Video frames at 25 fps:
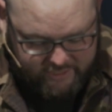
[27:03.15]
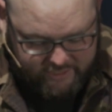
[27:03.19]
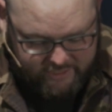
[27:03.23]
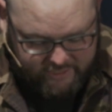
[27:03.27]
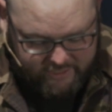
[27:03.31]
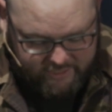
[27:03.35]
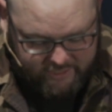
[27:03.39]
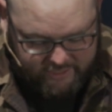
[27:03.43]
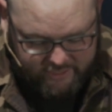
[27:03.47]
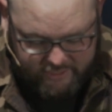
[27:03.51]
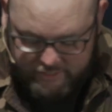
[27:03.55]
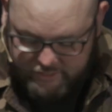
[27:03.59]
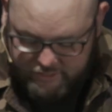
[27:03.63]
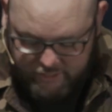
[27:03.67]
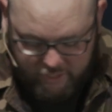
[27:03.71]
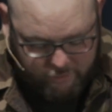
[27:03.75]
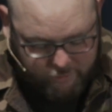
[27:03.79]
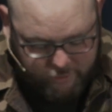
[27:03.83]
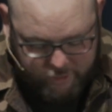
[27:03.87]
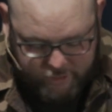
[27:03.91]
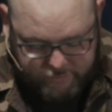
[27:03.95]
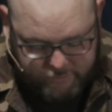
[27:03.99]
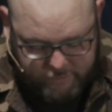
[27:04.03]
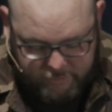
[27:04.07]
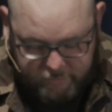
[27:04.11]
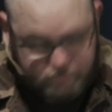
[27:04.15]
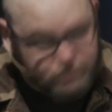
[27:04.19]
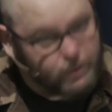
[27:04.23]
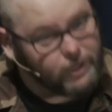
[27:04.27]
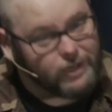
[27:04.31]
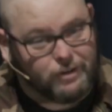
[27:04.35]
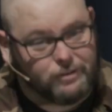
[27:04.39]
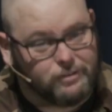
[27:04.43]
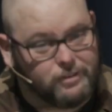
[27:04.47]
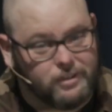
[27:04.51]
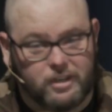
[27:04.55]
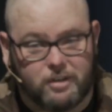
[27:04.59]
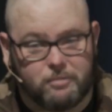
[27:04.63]
it's always been
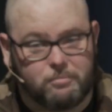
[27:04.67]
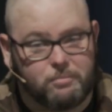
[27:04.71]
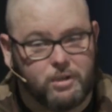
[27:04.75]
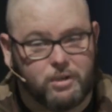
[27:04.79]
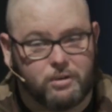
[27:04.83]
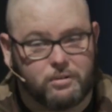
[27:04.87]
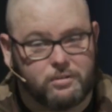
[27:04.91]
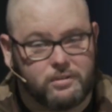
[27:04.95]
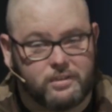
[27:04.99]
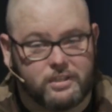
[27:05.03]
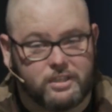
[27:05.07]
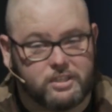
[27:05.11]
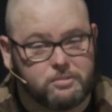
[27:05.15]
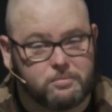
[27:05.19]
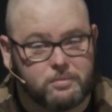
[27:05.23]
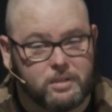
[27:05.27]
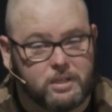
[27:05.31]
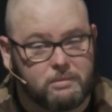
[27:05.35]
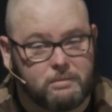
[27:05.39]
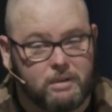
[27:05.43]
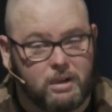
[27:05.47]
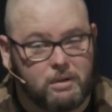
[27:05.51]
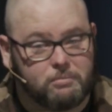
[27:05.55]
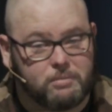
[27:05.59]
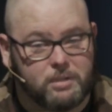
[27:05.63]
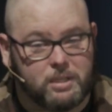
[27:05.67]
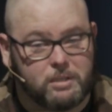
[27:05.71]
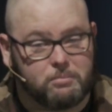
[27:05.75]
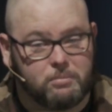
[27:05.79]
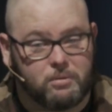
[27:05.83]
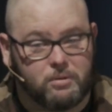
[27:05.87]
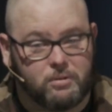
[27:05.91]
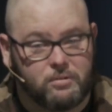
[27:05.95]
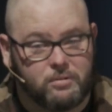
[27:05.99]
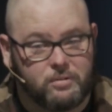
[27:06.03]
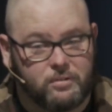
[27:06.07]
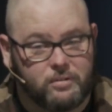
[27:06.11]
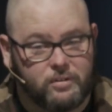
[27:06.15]
bigger than a building, it's been about
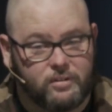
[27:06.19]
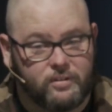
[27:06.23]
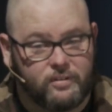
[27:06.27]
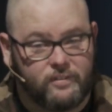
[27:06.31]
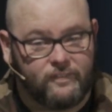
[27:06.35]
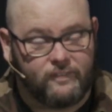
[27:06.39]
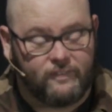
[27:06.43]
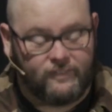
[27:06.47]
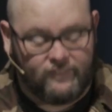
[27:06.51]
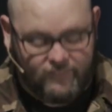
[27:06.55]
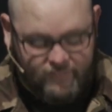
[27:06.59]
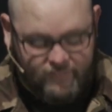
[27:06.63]
people. Yeah.